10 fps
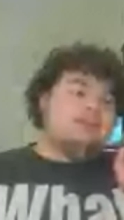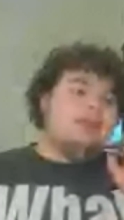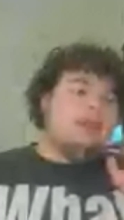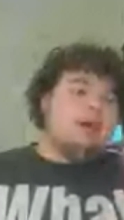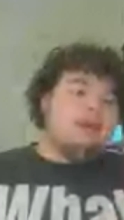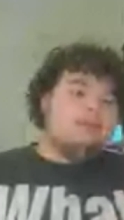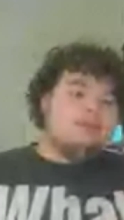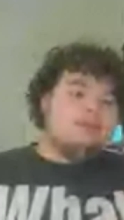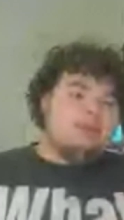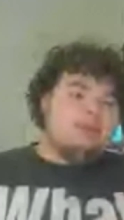a lot of
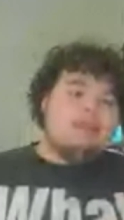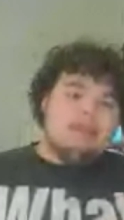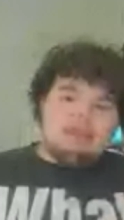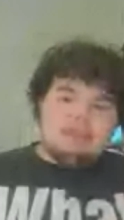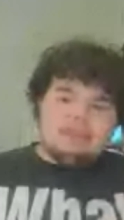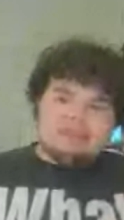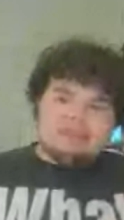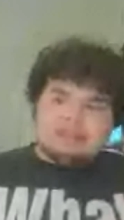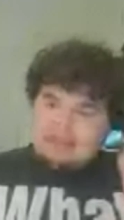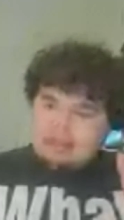story in
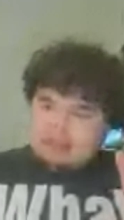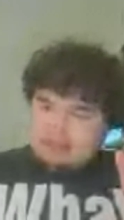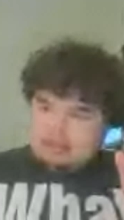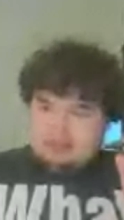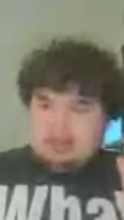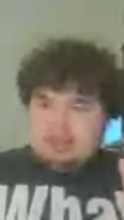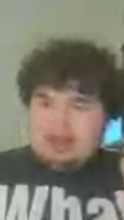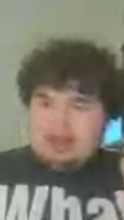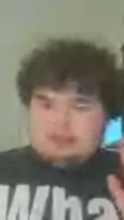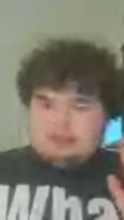this that
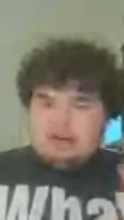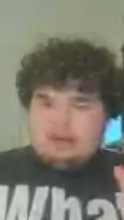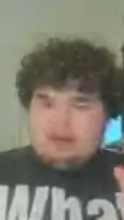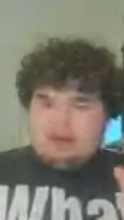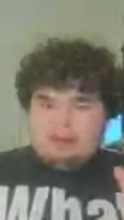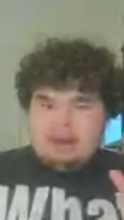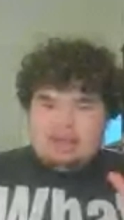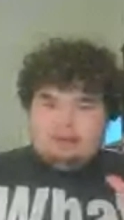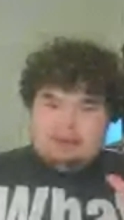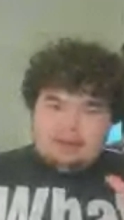I have to try and wrap my
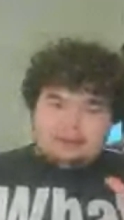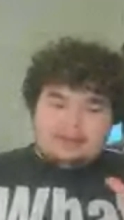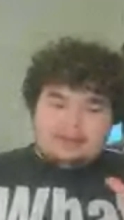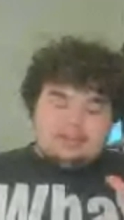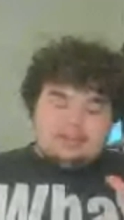head around.